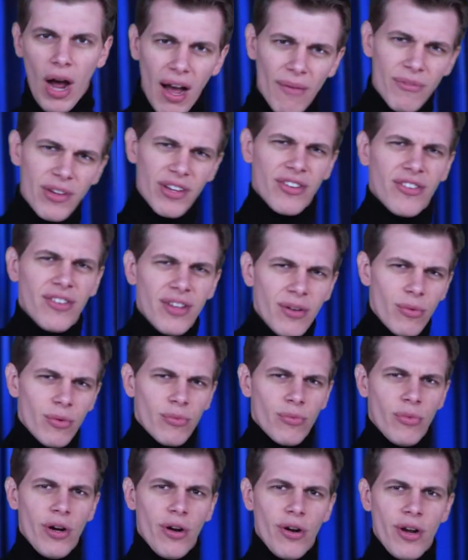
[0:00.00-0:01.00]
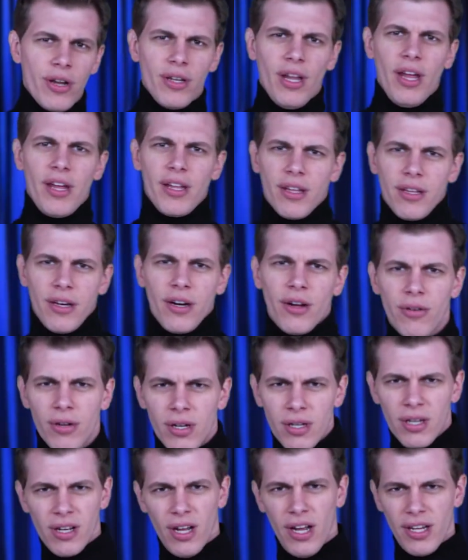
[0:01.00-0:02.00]
obviously when we're in
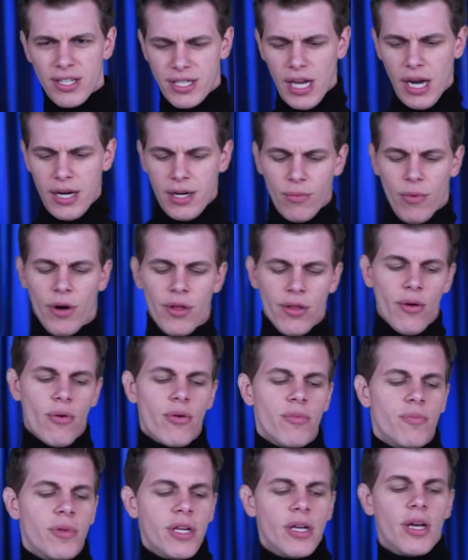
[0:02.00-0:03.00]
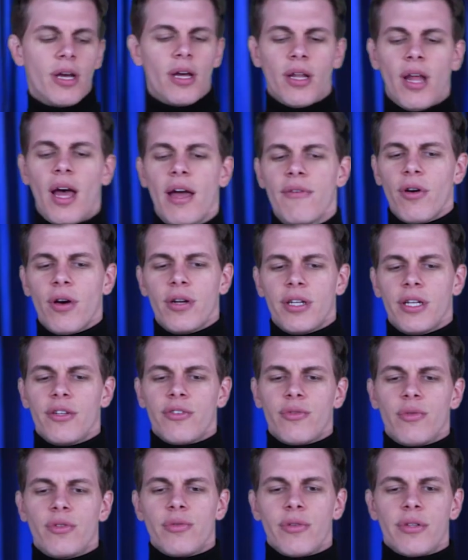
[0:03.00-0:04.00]
a setting where there would be a live
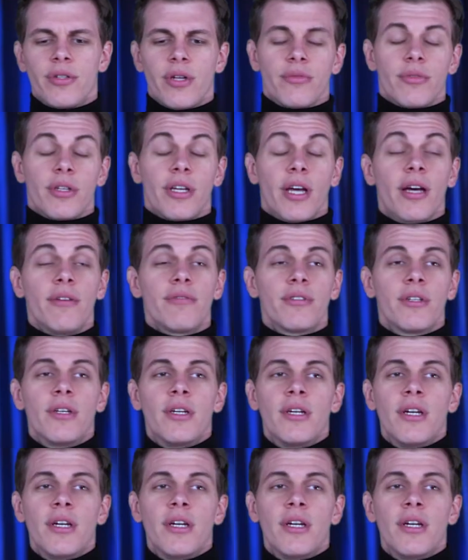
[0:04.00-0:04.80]
audience, which we generally have.